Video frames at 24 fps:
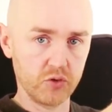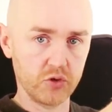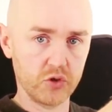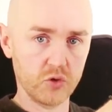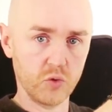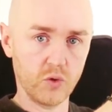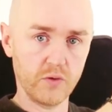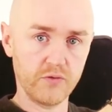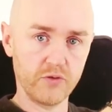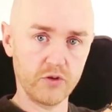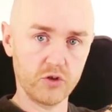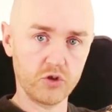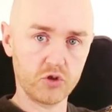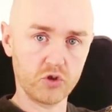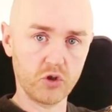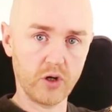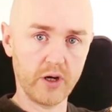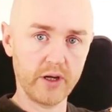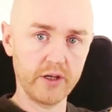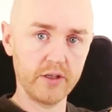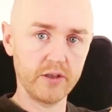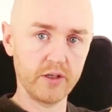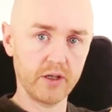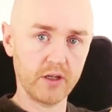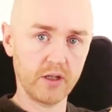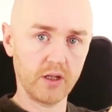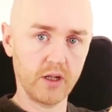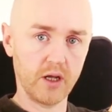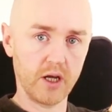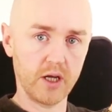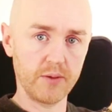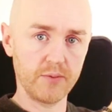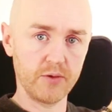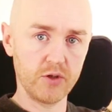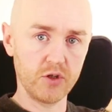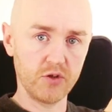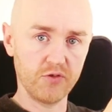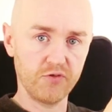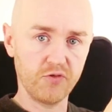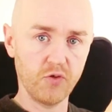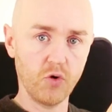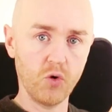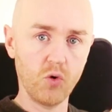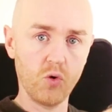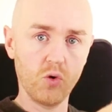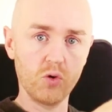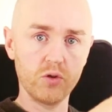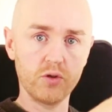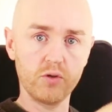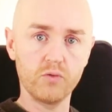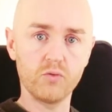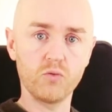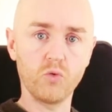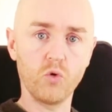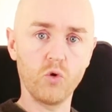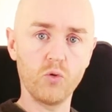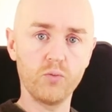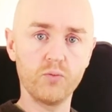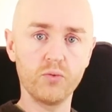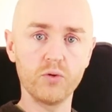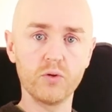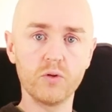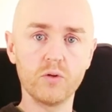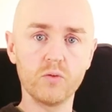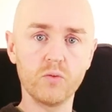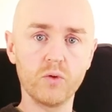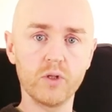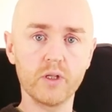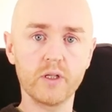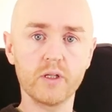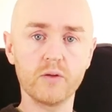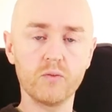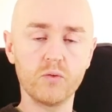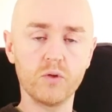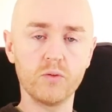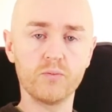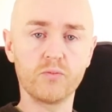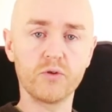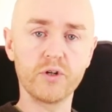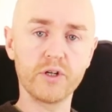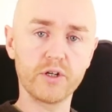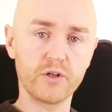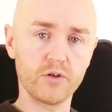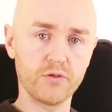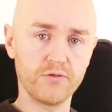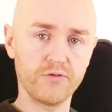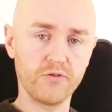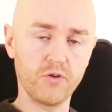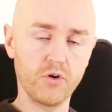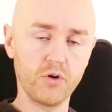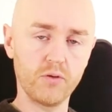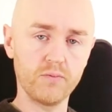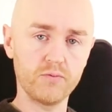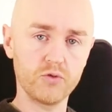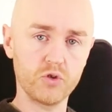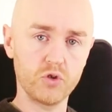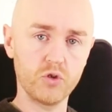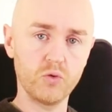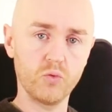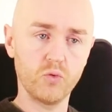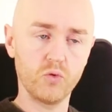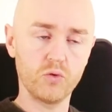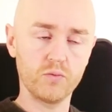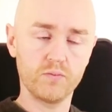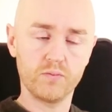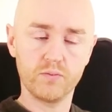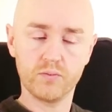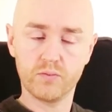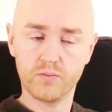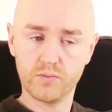So if you try the climb and you fall, the rope will break your fall. So you won't